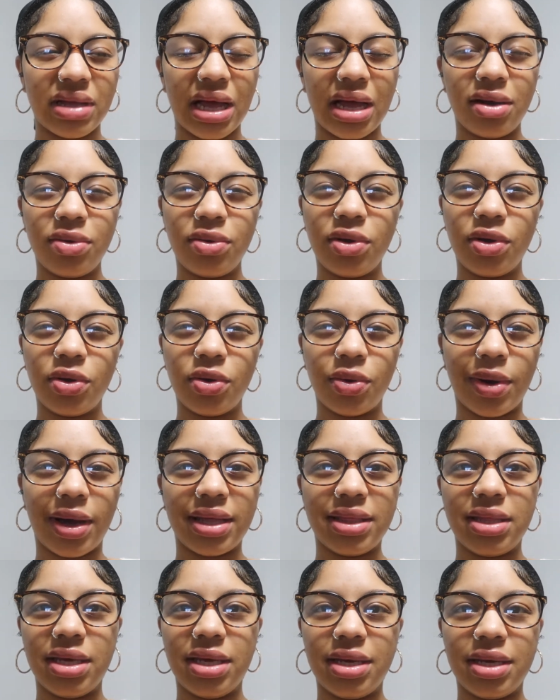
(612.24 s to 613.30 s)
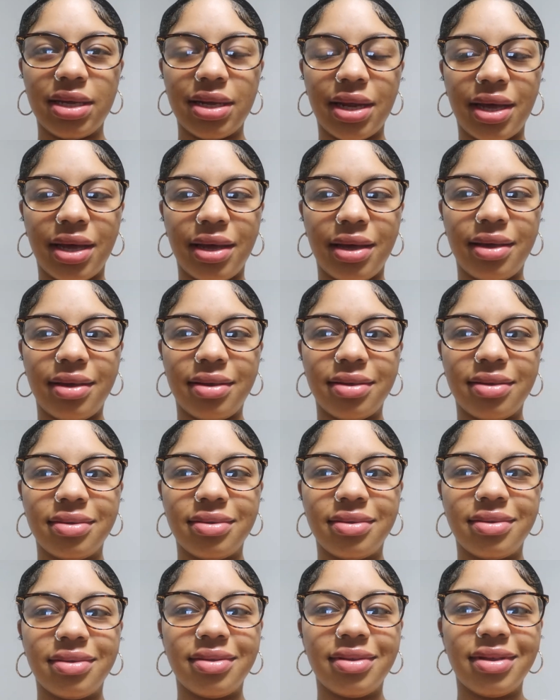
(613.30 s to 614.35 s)
I don't know. I think like
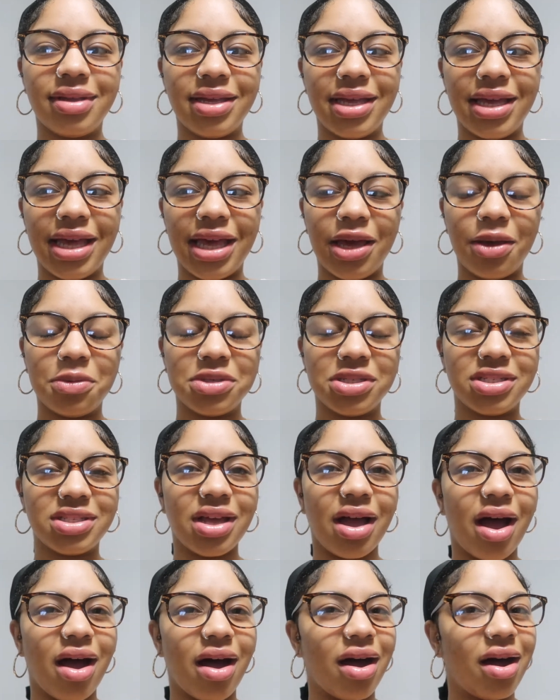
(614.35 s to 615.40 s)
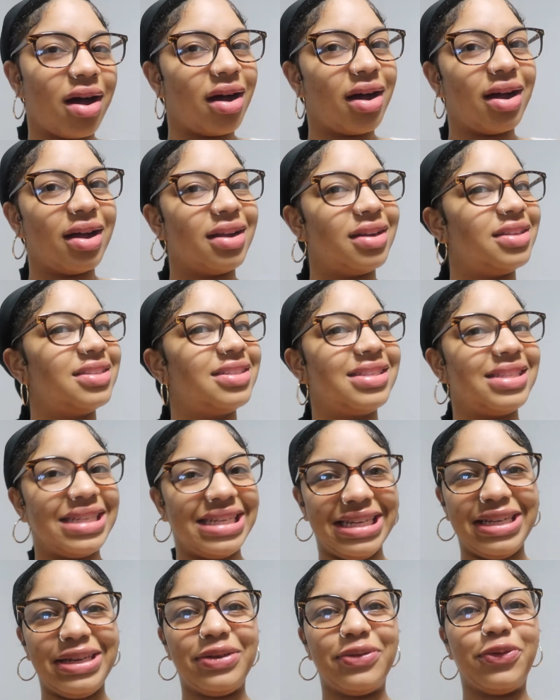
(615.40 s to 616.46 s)
it was just an odd
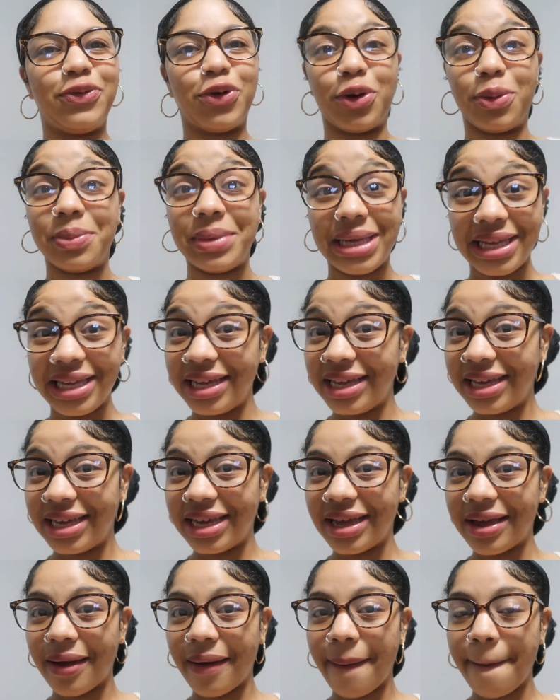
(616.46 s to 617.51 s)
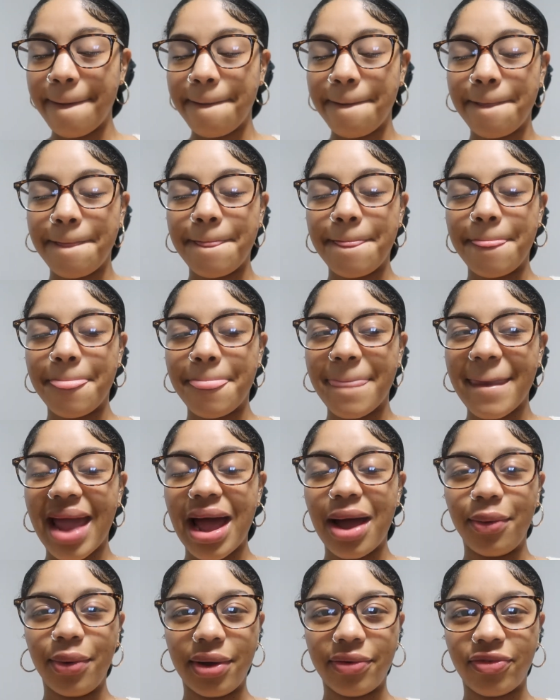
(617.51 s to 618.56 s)
scene for me.
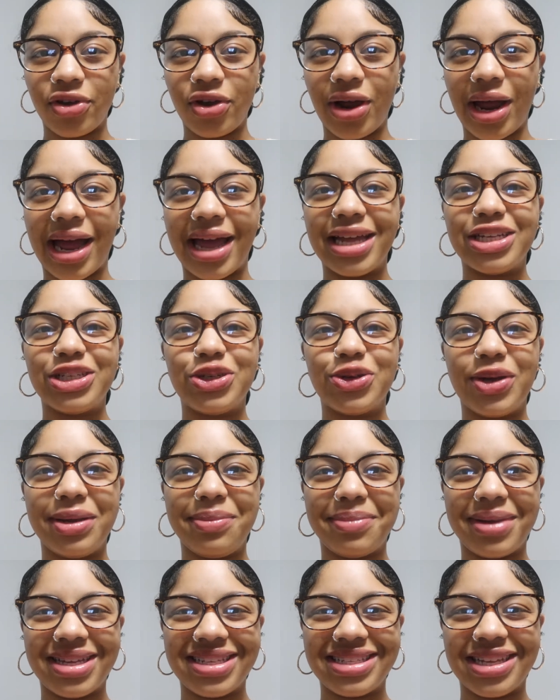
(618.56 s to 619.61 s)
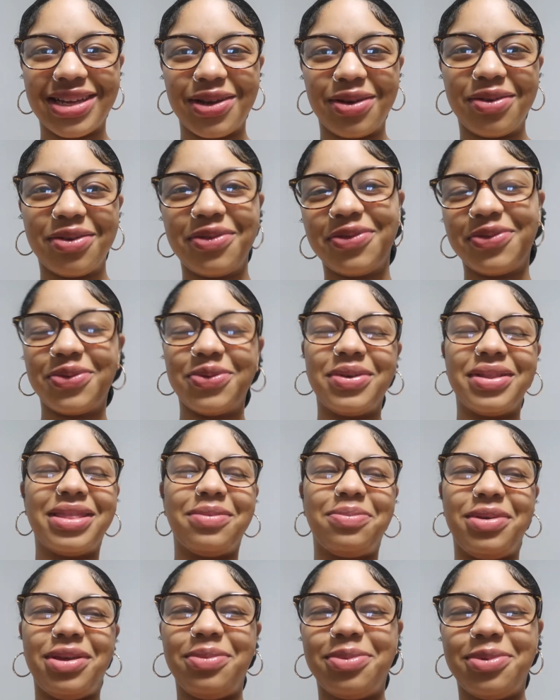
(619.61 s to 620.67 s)
However, I enjoyed myself with the
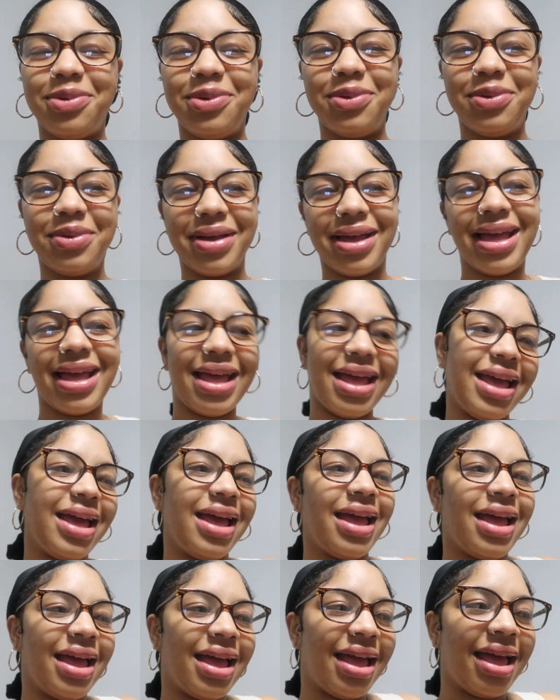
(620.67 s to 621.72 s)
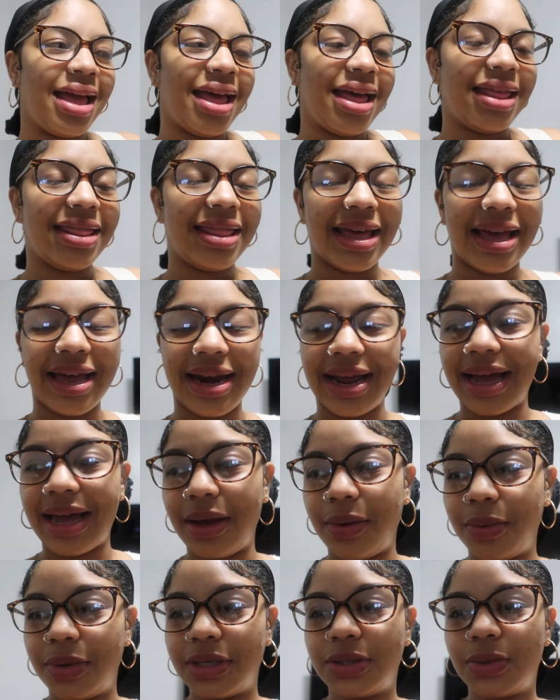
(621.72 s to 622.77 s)
people that I
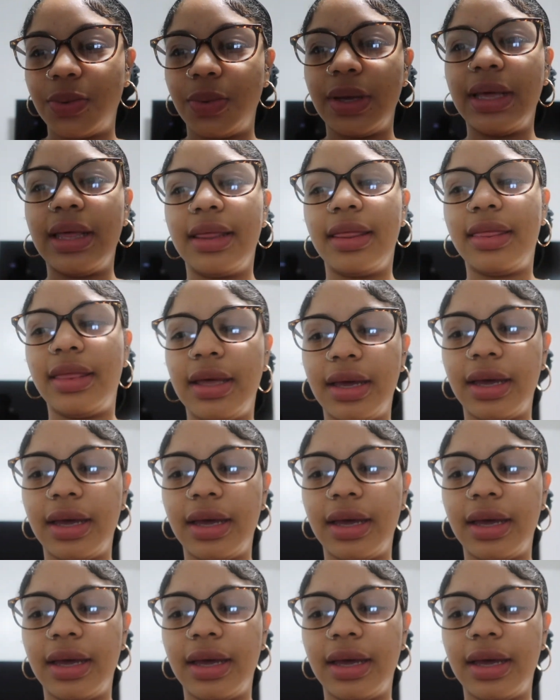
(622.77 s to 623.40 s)
was with.